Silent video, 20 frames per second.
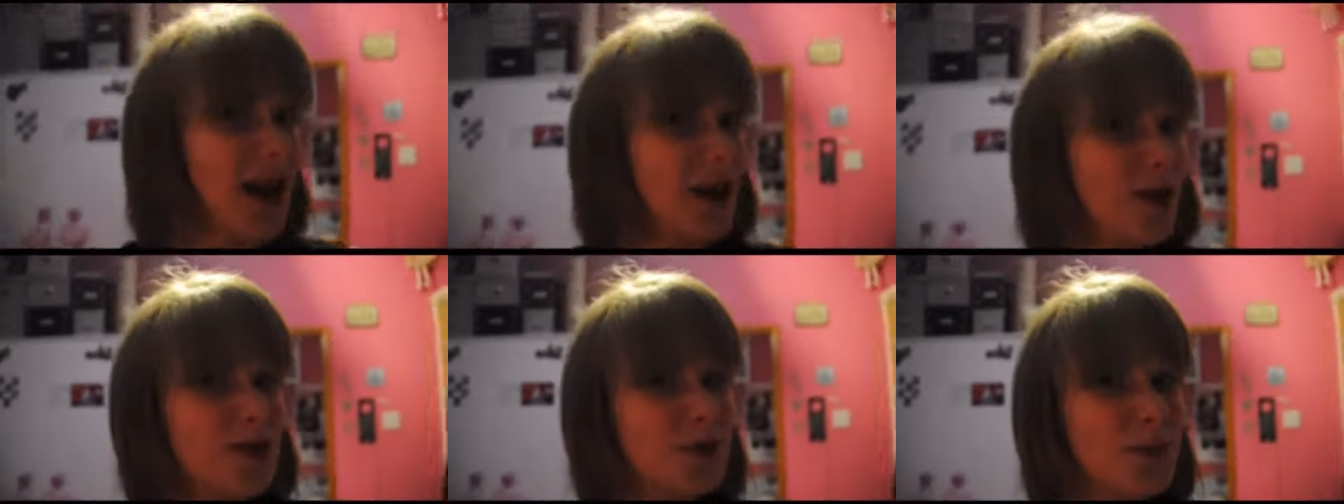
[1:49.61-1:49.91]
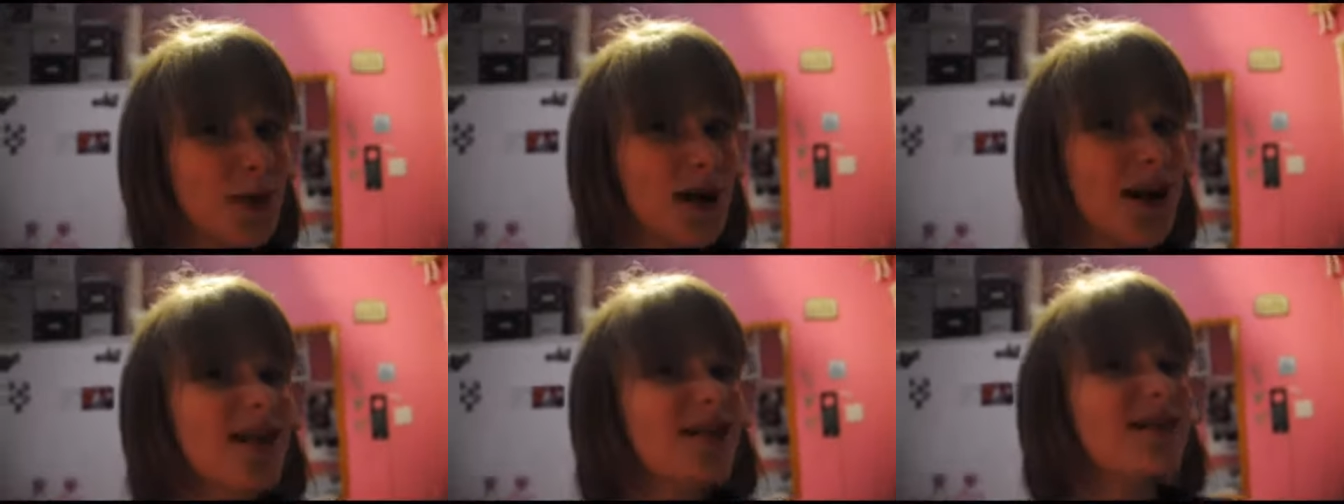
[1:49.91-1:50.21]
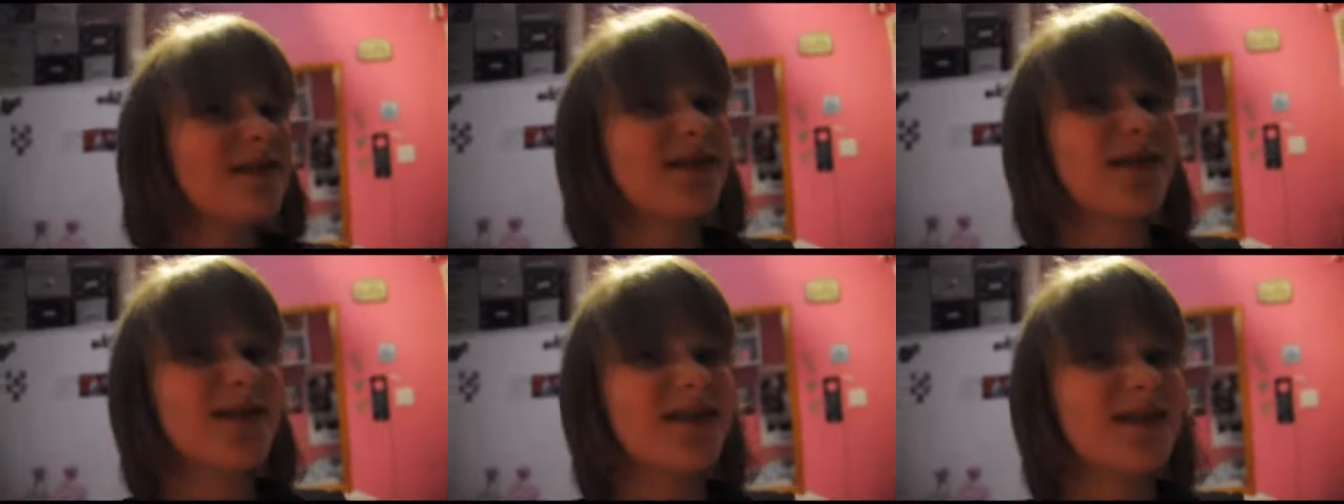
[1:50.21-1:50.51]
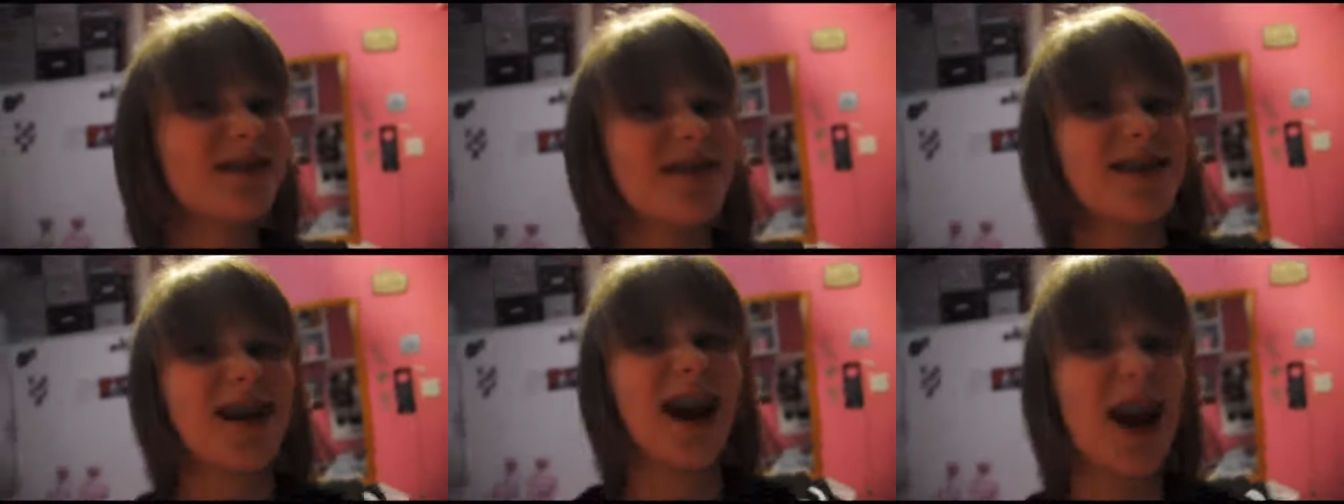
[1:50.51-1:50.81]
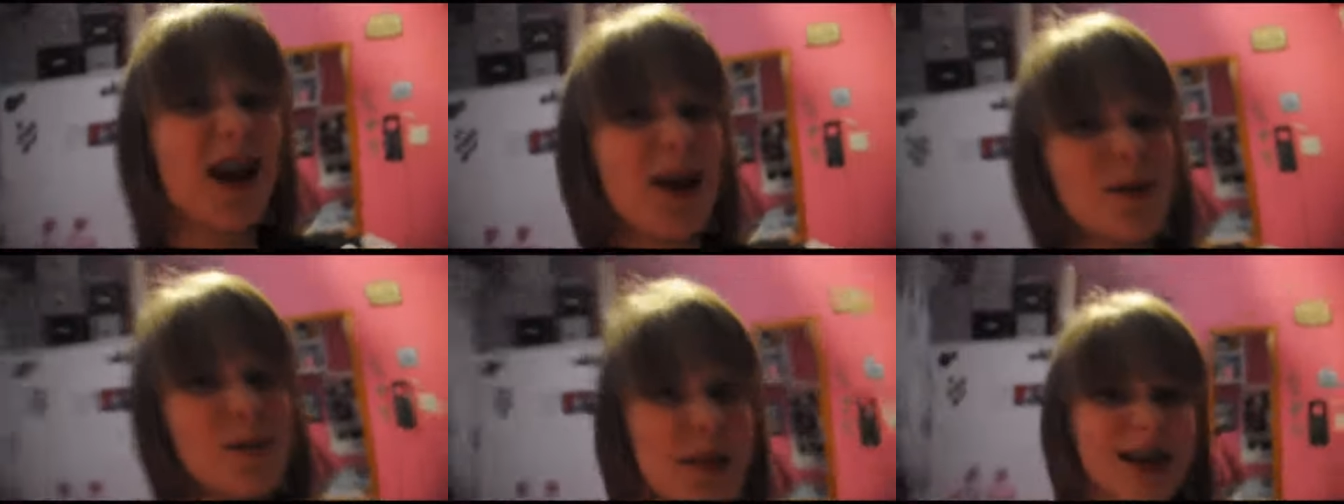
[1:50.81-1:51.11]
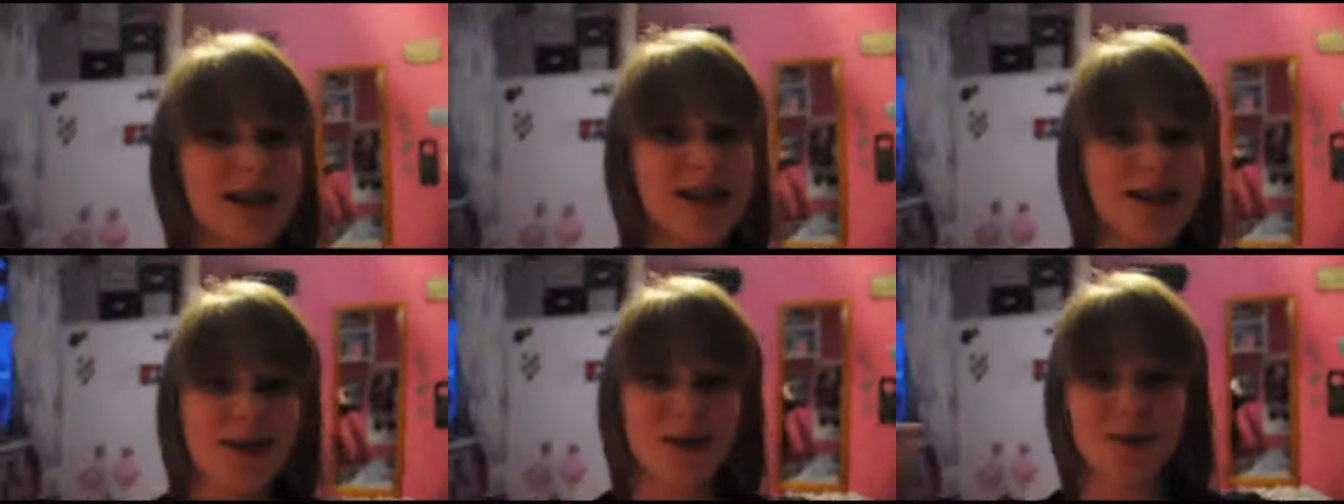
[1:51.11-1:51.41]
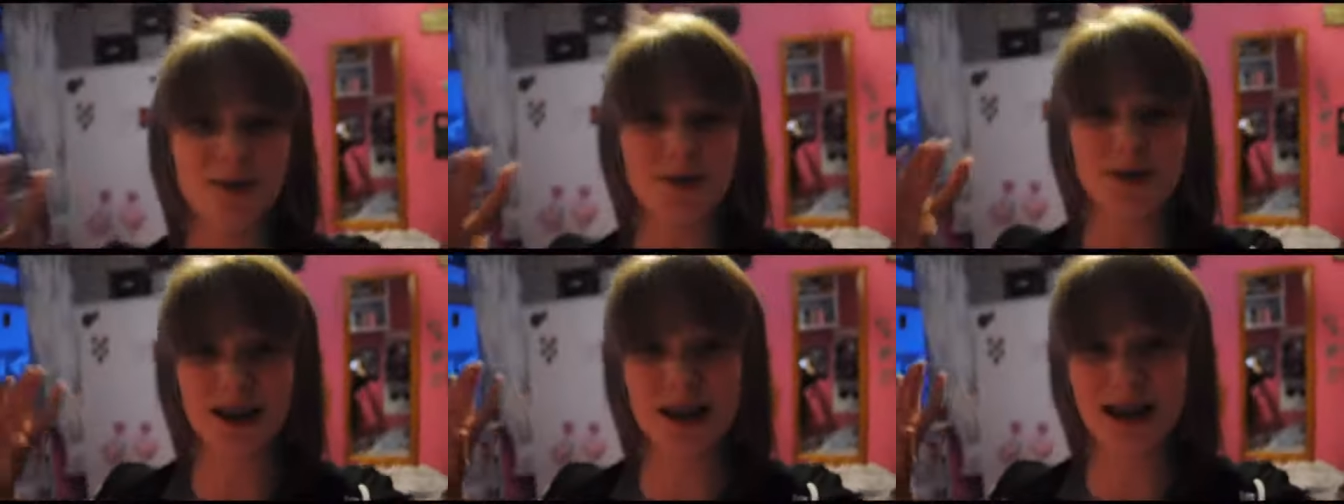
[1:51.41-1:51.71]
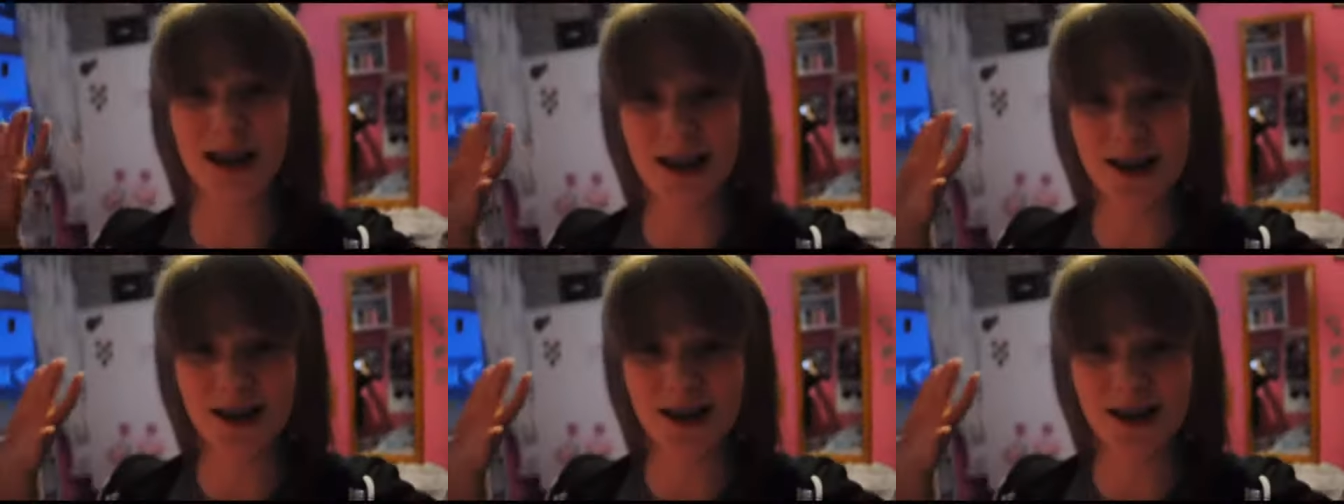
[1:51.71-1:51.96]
I watch mine. I hold my hands up to it. I